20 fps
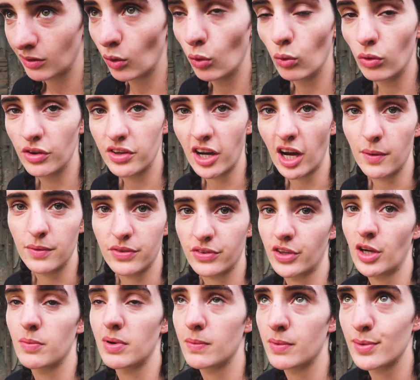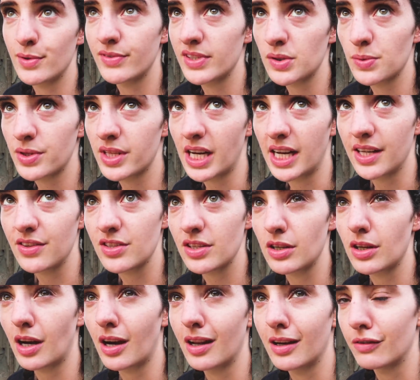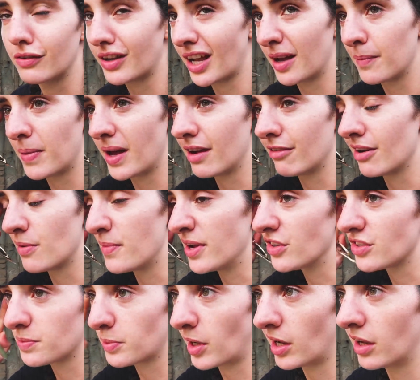all the time, so many movies with that, so you kind of get a better image.